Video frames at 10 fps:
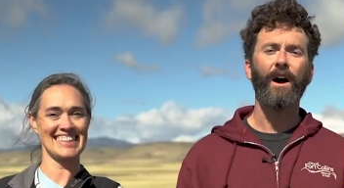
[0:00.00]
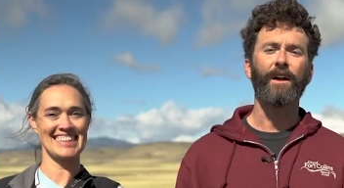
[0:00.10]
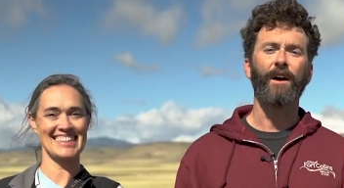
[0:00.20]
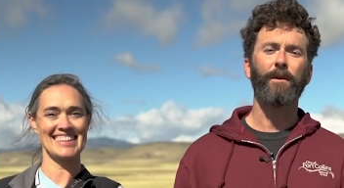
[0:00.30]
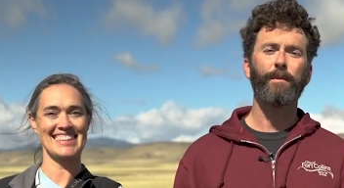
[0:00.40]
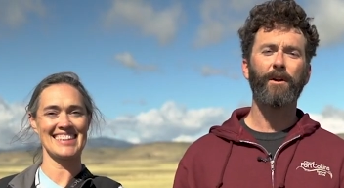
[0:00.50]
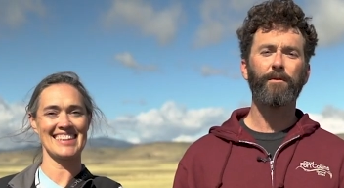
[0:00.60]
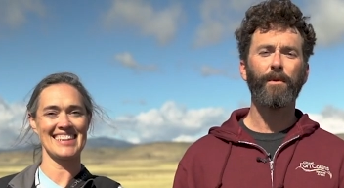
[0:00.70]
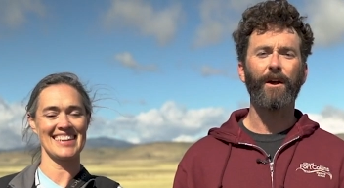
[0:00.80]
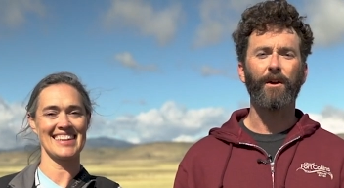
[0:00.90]
Speaker 1: Hi, I'm
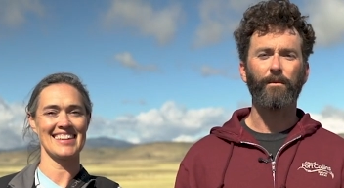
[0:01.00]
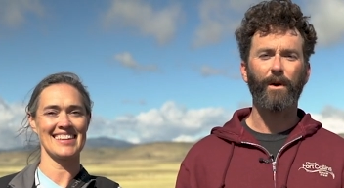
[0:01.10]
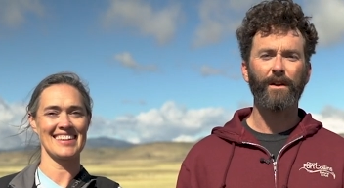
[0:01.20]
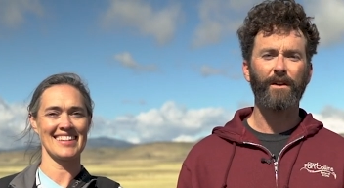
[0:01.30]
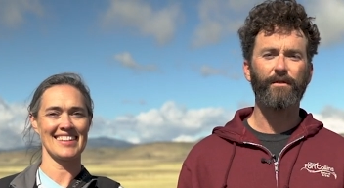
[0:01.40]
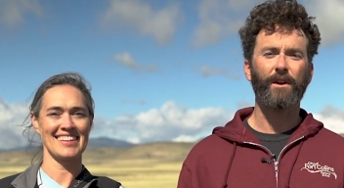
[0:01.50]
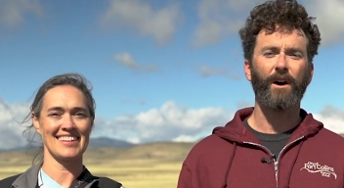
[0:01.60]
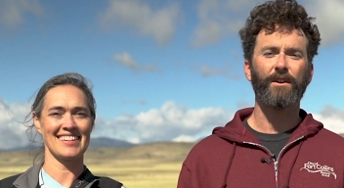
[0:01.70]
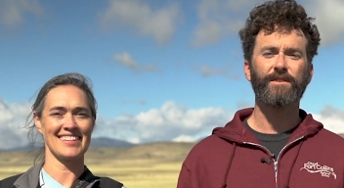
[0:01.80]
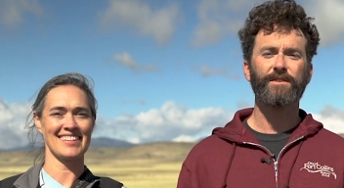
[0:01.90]
Aaron Meyer, wildlife
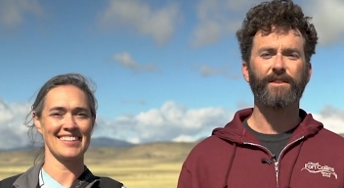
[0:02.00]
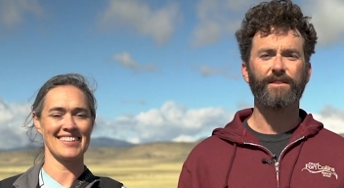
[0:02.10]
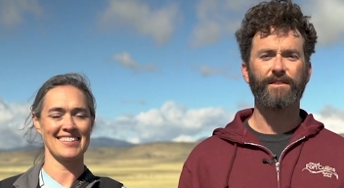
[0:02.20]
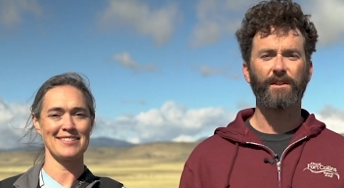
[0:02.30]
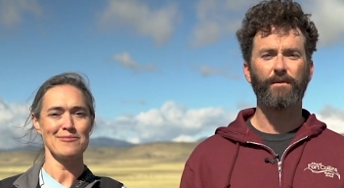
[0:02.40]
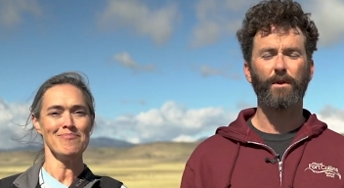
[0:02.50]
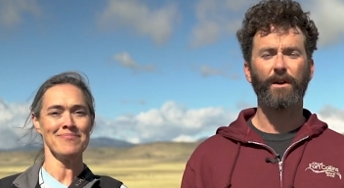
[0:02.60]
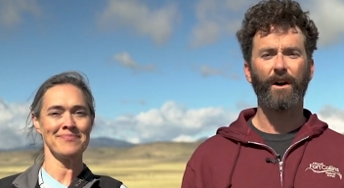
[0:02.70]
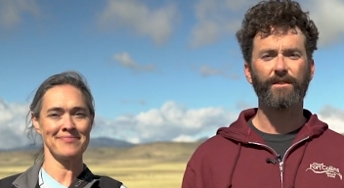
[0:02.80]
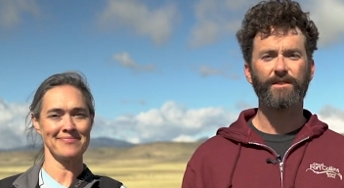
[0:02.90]
ecologist at the City
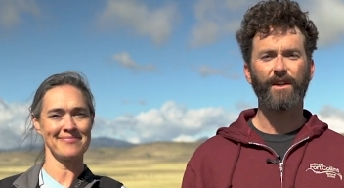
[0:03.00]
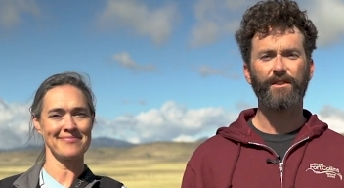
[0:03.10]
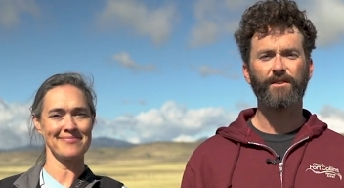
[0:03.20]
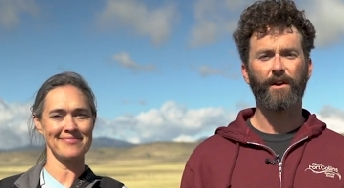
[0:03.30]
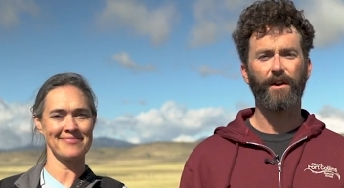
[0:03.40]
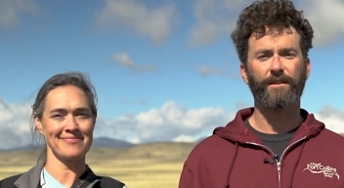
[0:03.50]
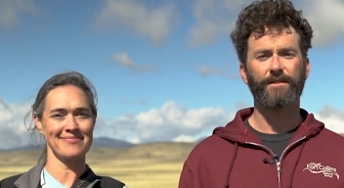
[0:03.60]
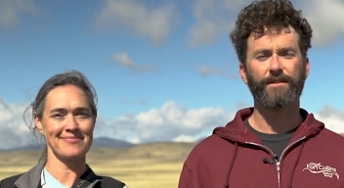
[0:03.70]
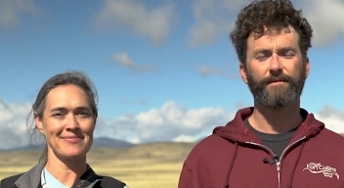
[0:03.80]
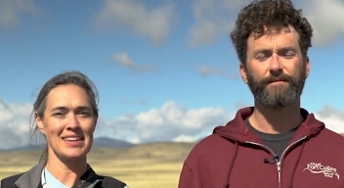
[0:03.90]
Fort Collins Natural
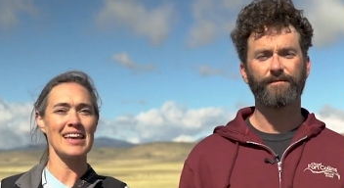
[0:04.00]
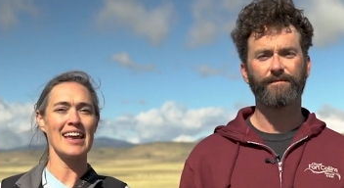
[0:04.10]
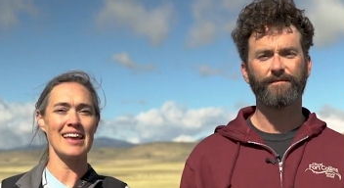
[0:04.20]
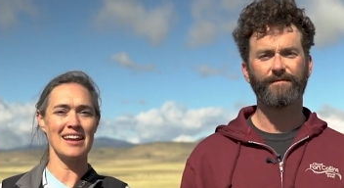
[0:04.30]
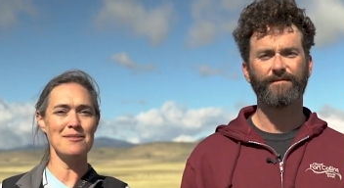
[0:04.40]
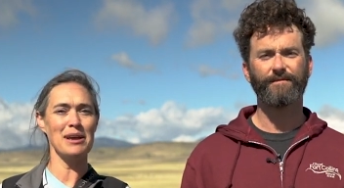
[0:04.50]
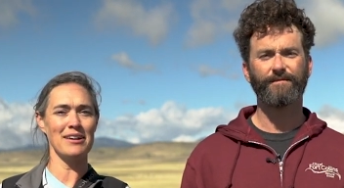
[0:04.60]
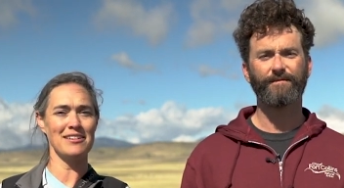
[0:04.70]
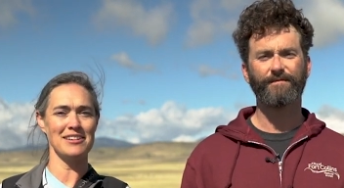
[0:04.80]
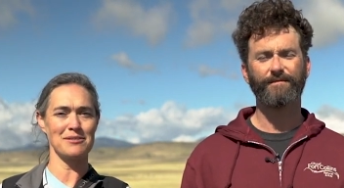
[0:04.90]
Areas.
Speaker 2: And I'm
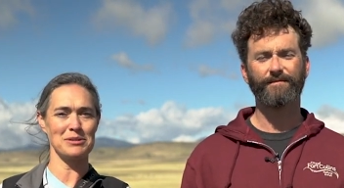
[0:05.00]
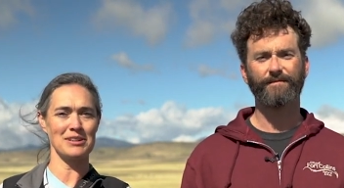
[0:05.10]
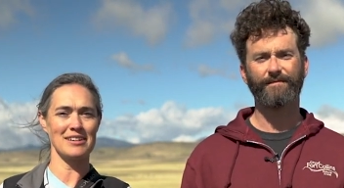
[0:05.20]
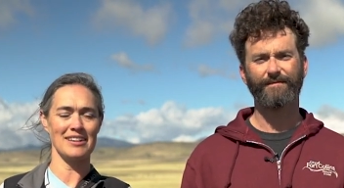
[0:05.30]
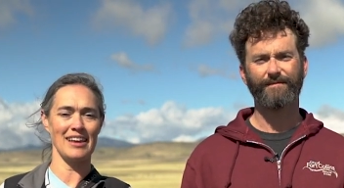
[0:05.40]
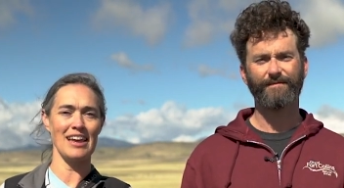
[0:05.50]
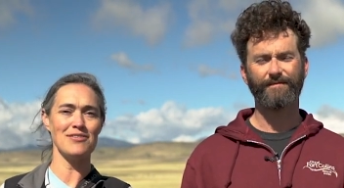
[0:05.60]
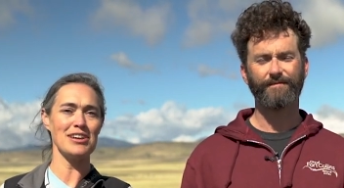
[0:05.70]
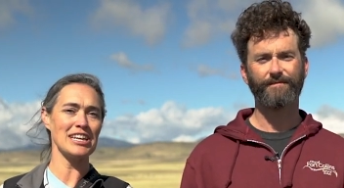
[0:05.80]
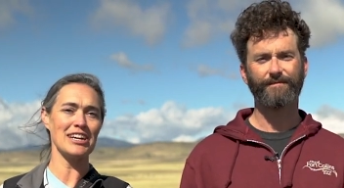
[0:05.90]
Aaron Youngberg,
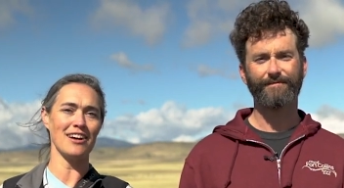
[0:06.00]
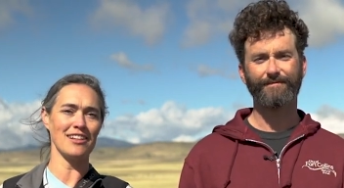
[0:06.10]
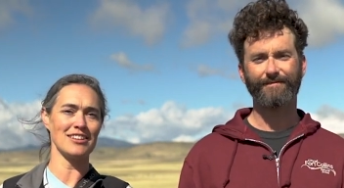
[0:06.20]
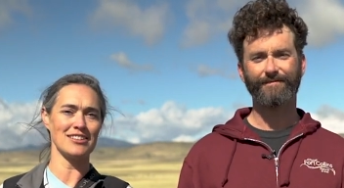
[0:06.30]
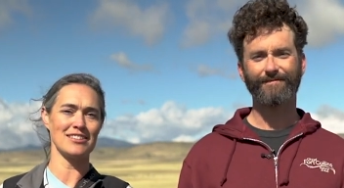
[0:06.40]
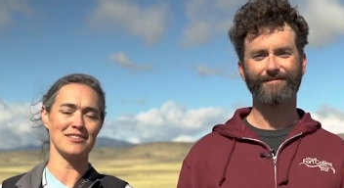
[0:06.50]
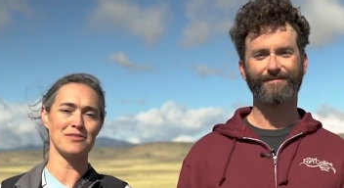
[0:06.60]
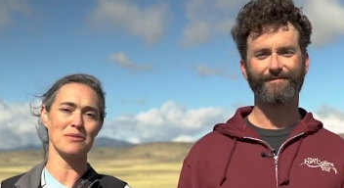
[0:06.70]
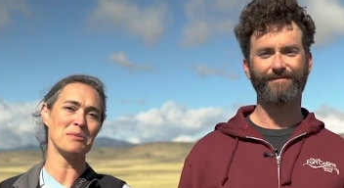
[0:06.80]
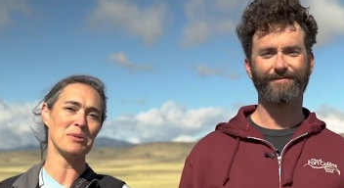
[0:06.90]
avian
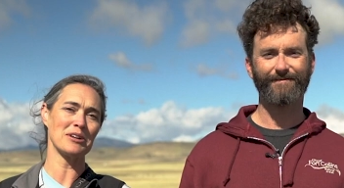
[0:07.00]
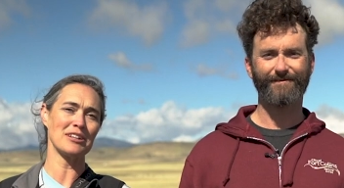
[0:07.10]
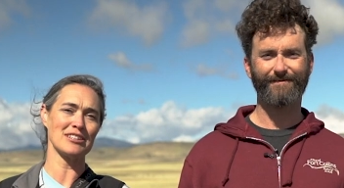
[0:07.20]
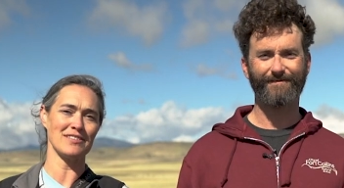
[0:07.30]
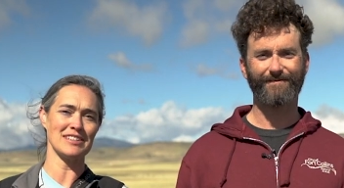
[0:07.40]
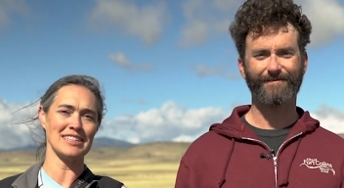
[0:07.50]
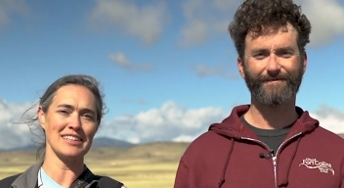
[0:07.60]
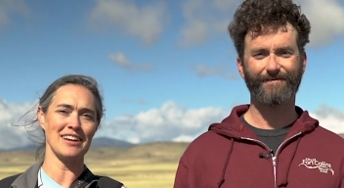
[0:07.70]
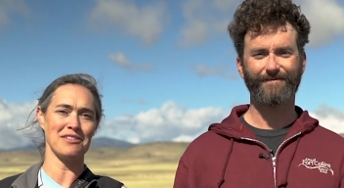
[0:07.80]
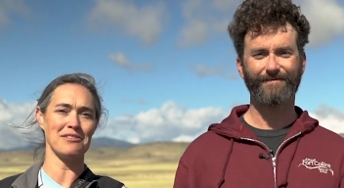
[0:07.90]
ecologist from the Bird Conservancy of the